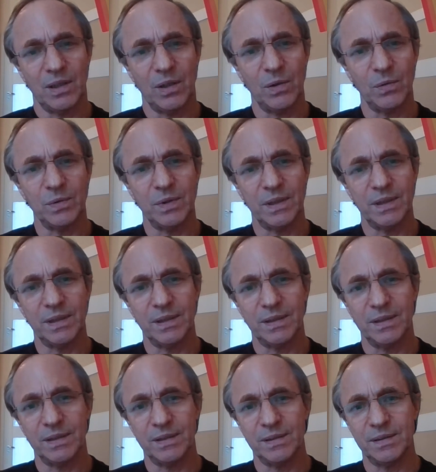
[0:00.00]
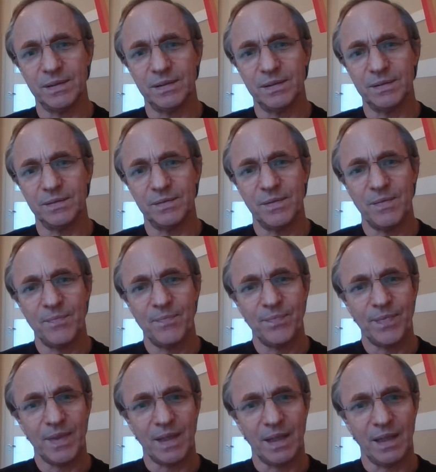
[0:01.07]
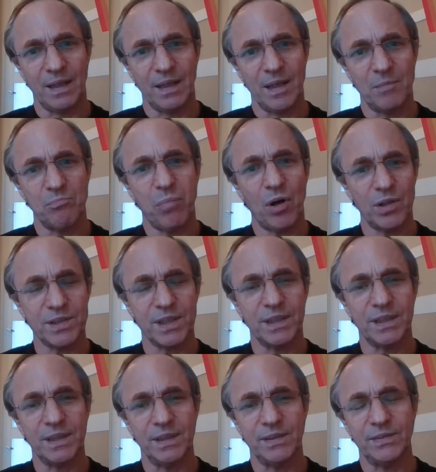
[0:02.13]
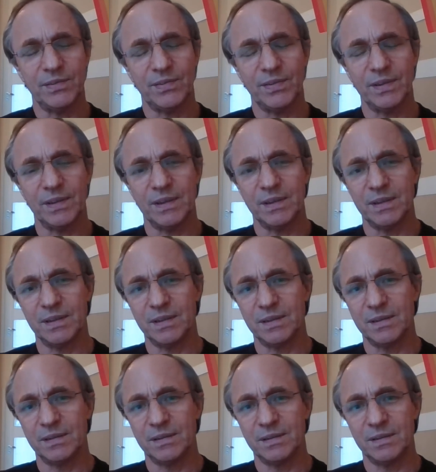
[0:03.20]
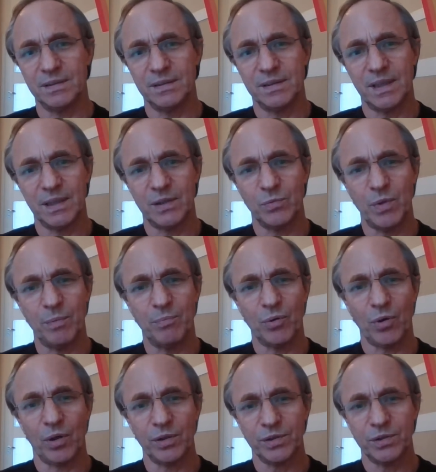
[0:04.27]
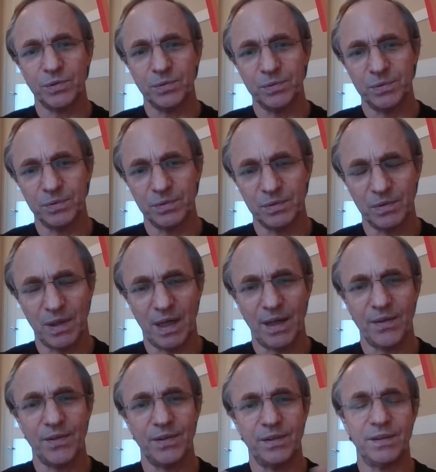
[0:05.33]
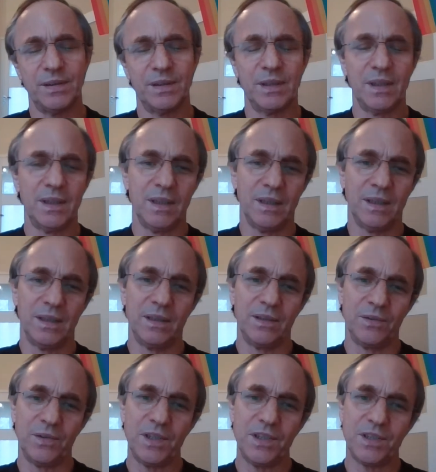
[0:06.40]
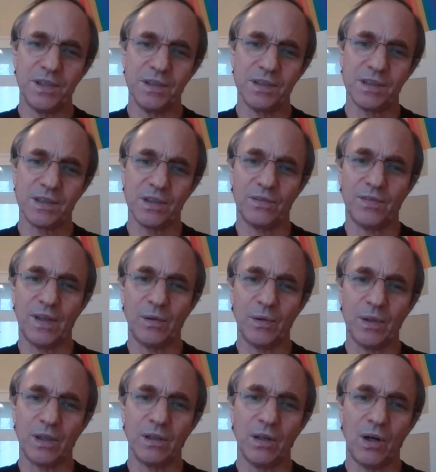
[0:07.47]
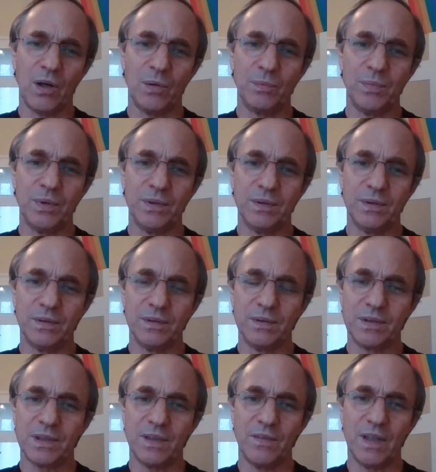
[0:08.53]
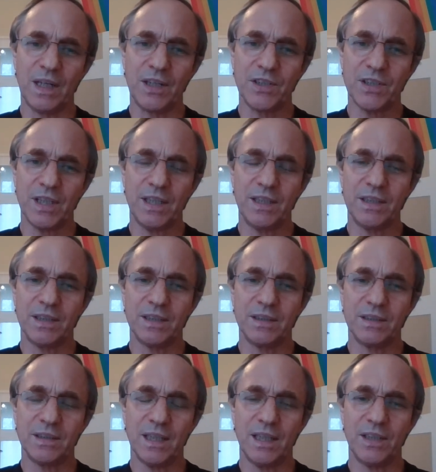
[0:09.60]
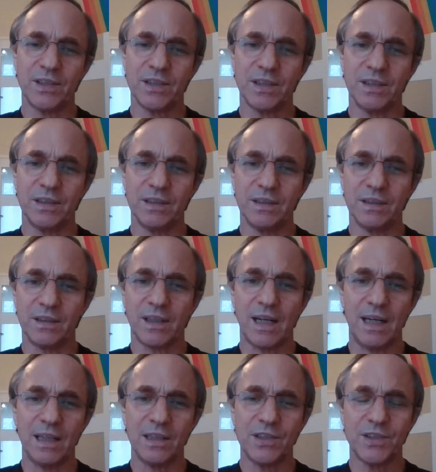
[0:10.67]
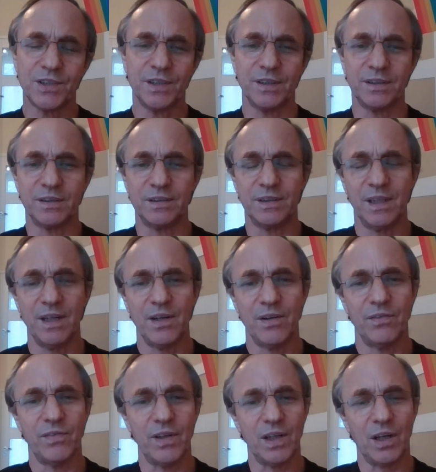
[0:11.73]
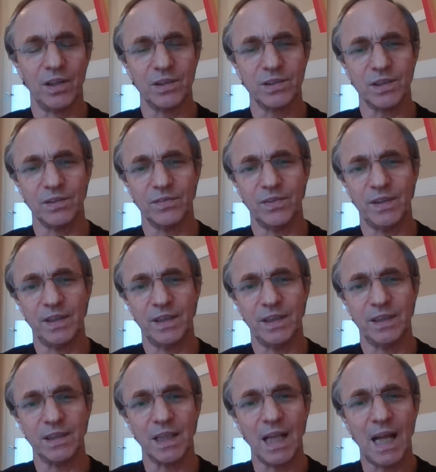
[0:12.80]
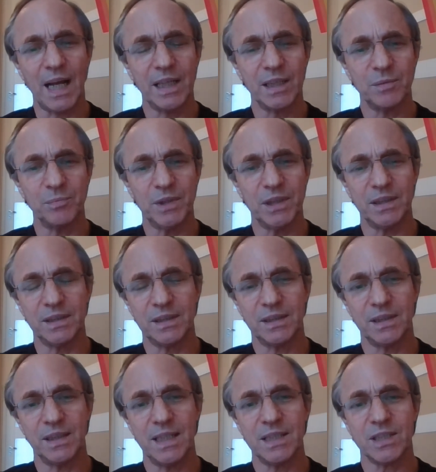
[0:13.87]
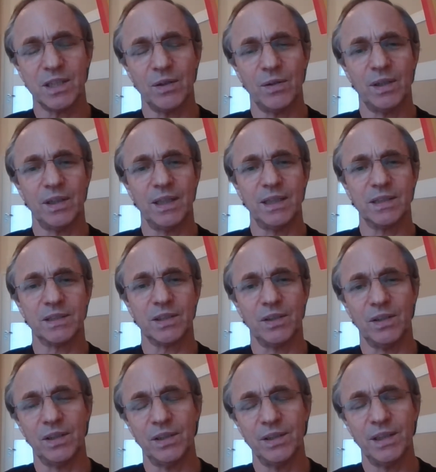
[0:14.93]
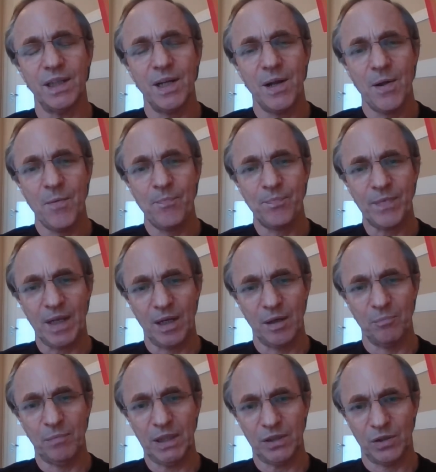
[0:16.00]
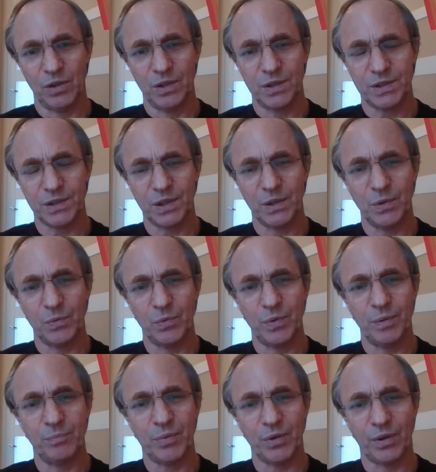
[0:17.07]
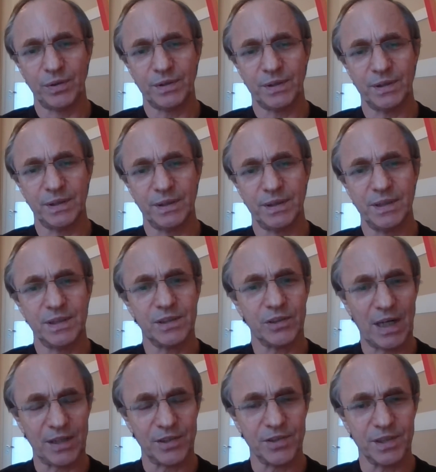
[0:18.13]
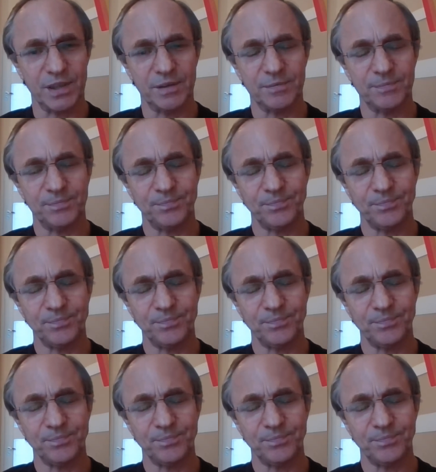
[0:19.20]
only positive that we brought to other regions of our globe, civilization, culture, philosophy, enlightenment, and so on and so on. But also we brought destruction.